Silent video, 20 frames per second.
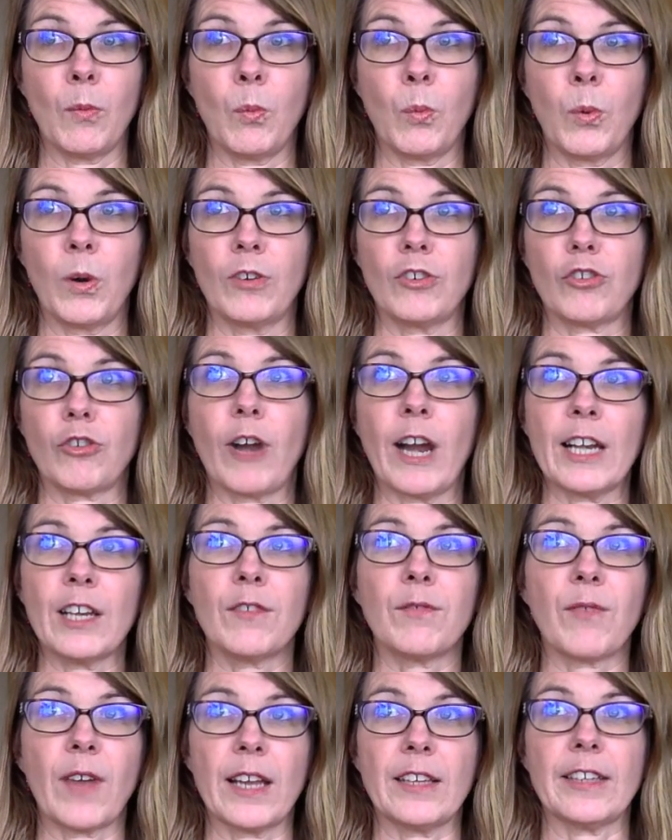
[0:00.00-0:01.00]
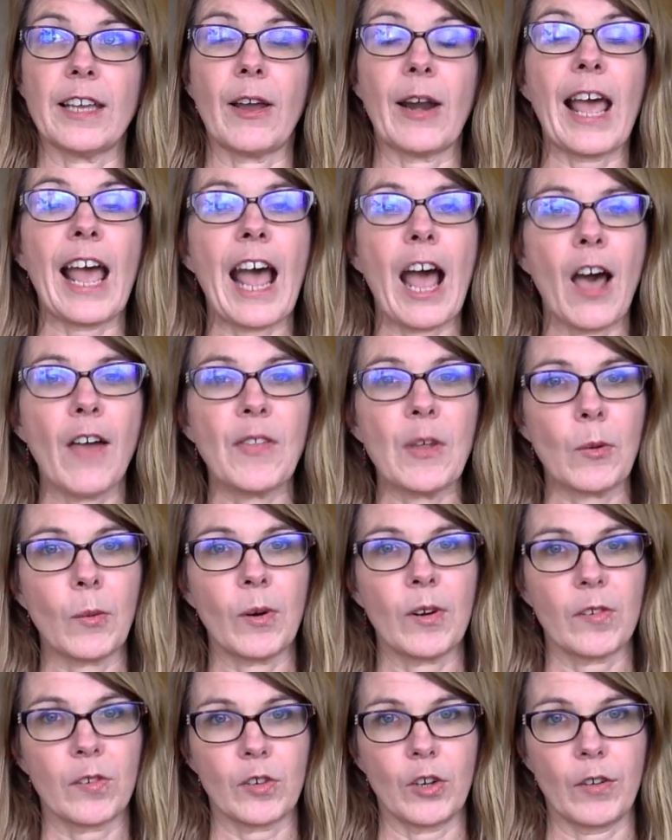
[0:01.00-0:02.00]
were trying to find out how they
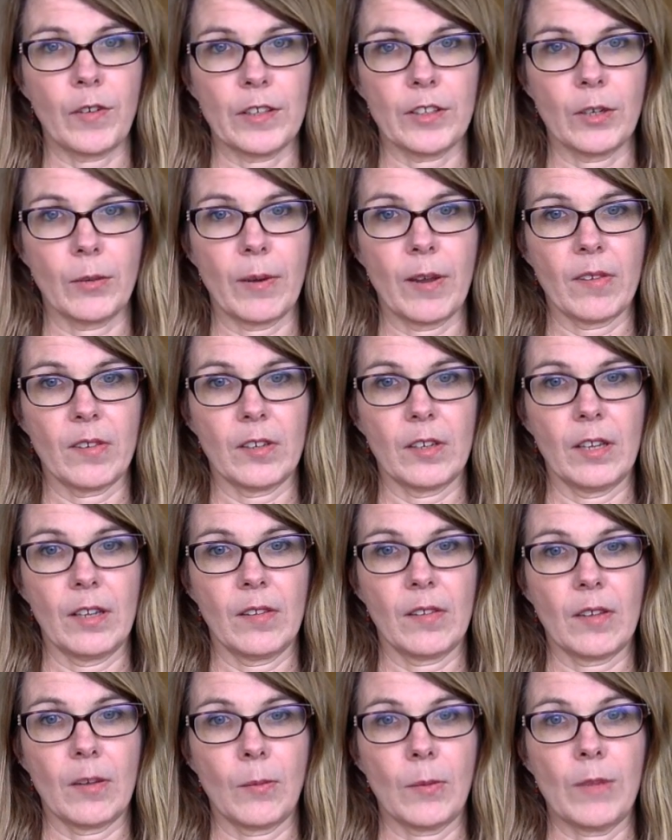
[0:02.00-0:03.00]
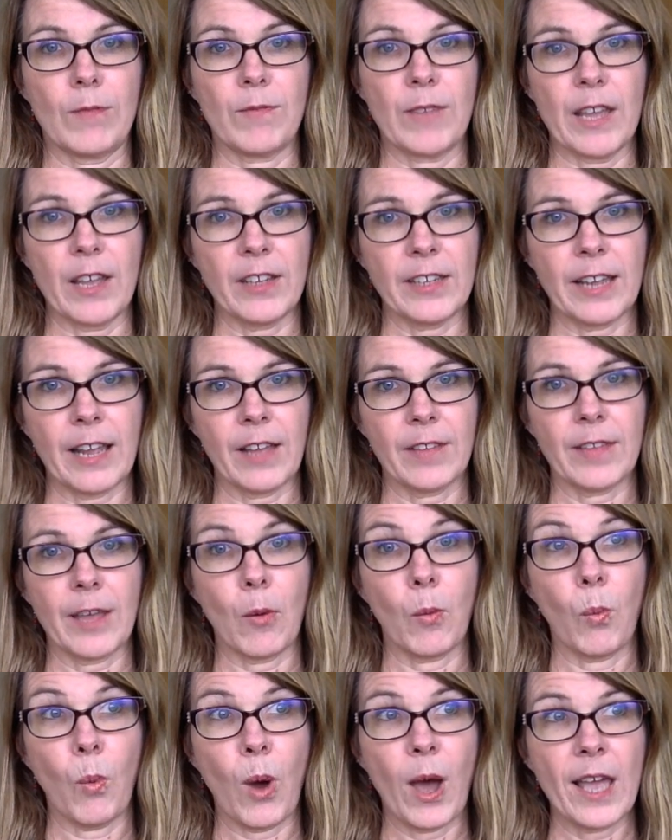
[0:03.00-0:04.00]
were serving their residents, and we found out
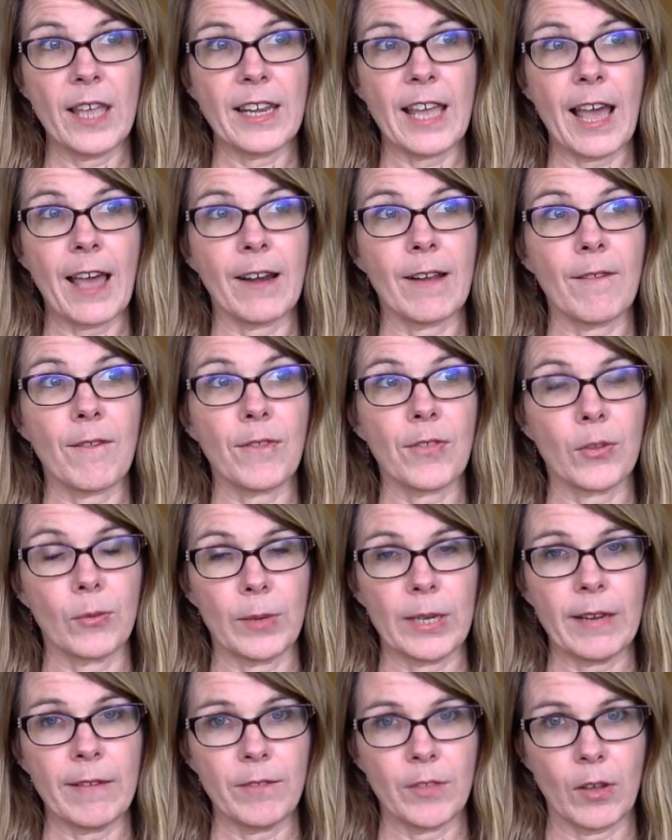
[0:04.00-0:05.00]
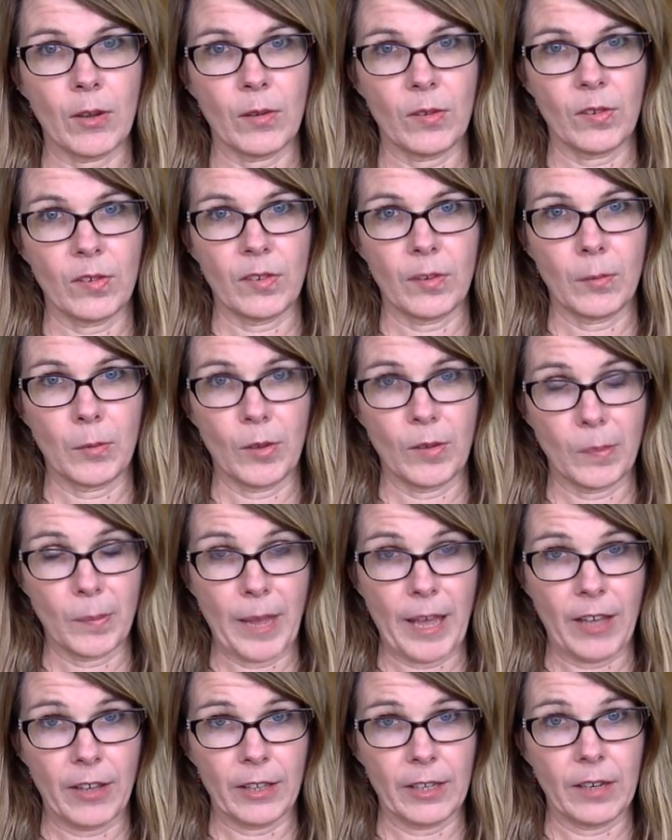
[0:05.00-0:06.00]
that 1 out of 3 of those
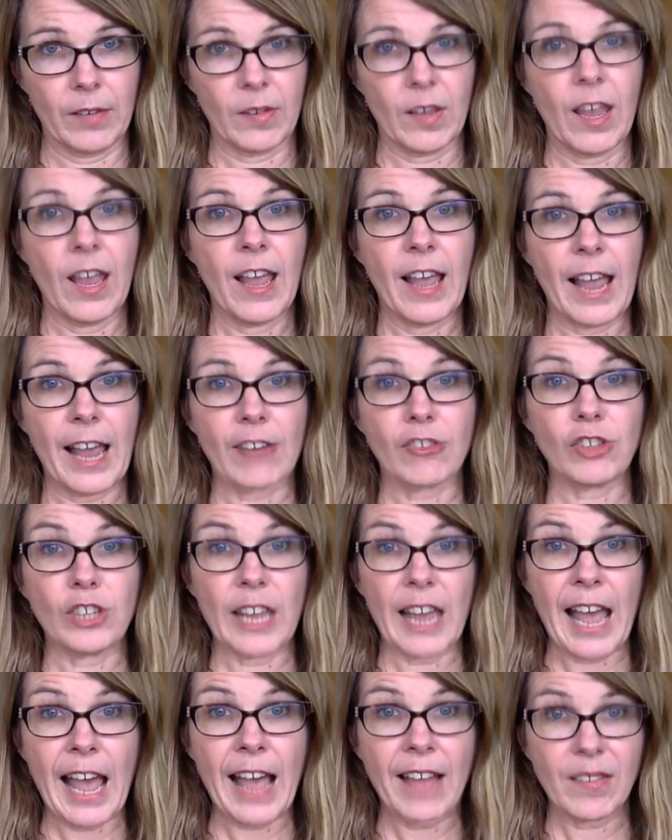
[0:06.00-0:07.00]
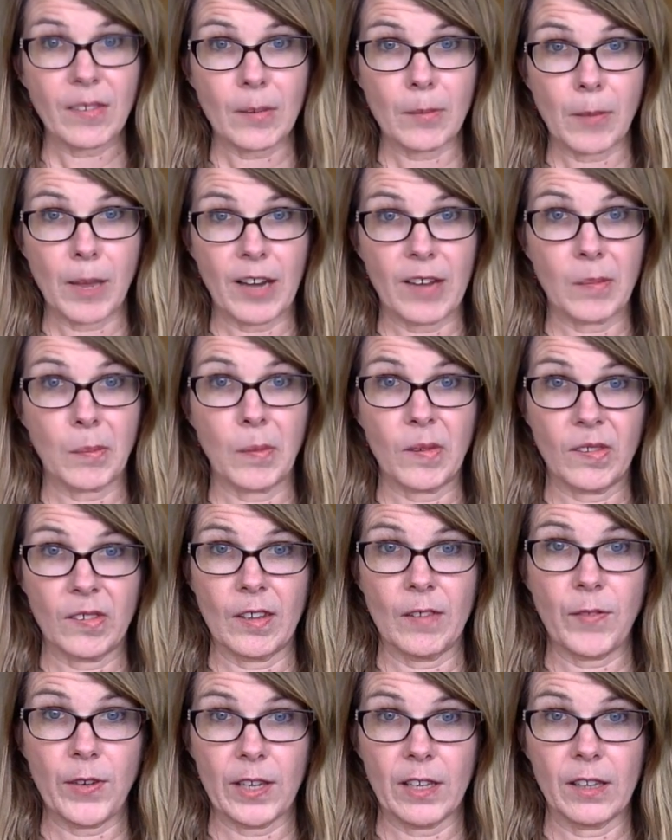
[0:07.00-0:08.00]
municipalities actually had somebody
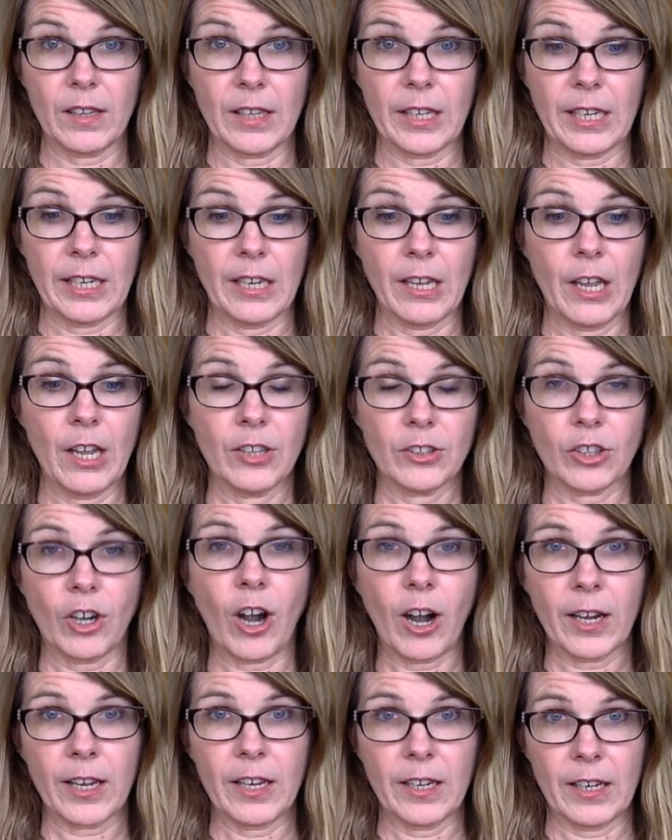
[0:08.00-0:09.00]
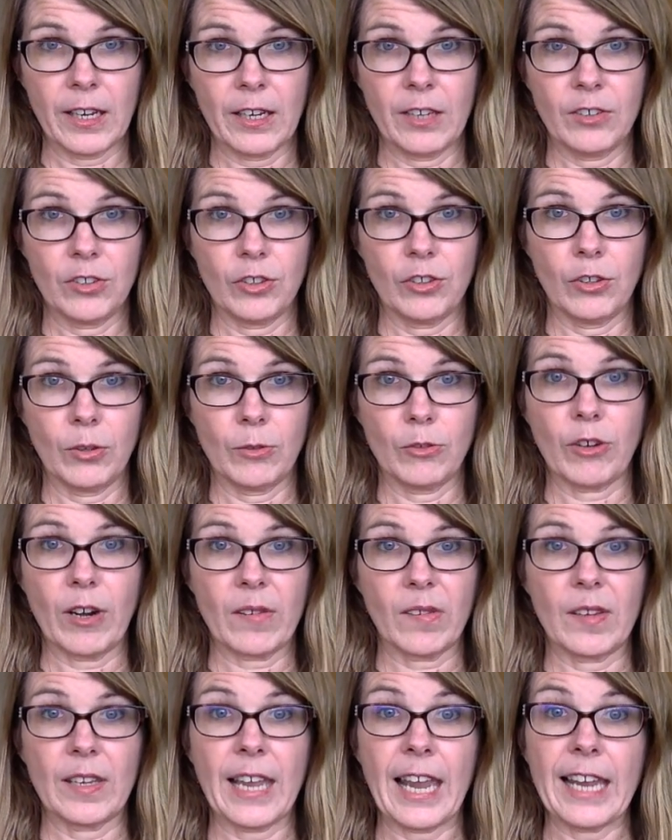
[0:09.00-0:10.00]
specifically targeted to
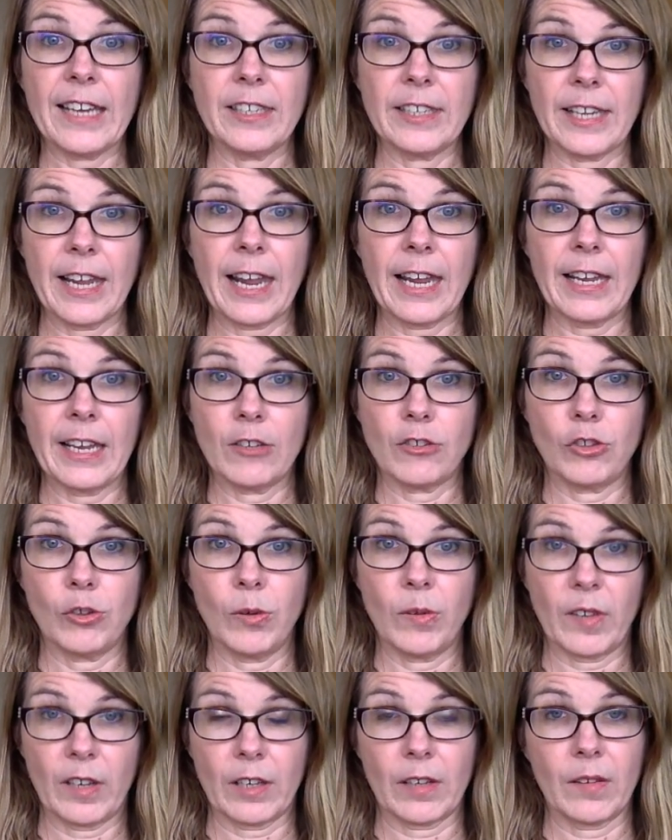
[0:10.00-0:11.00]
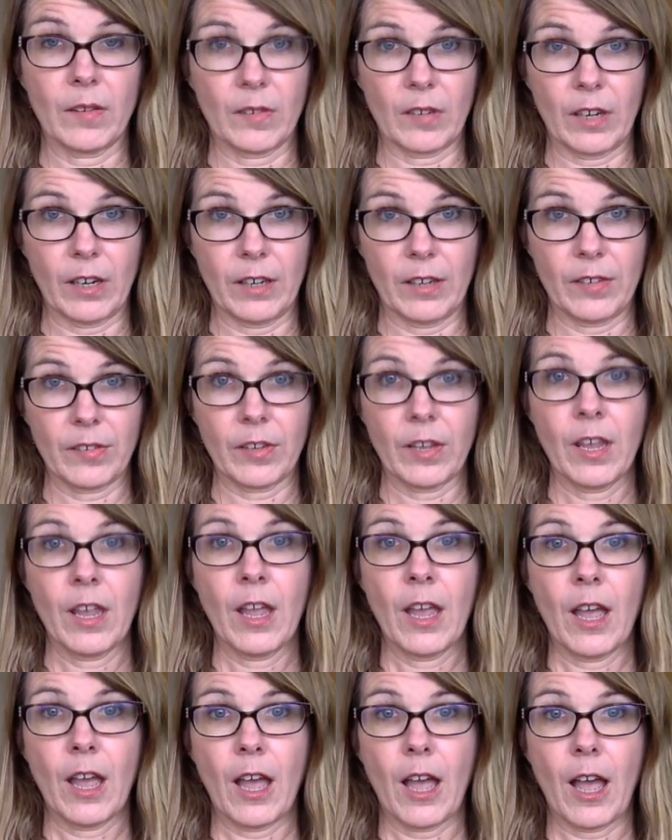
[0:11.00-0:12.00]
addressing ADA issues and concerns.
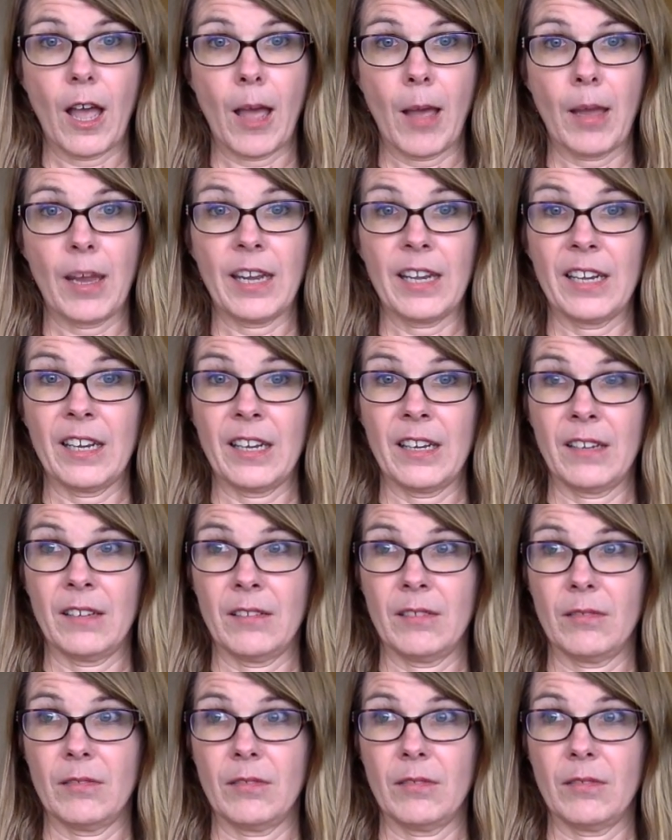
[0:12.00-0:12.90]
And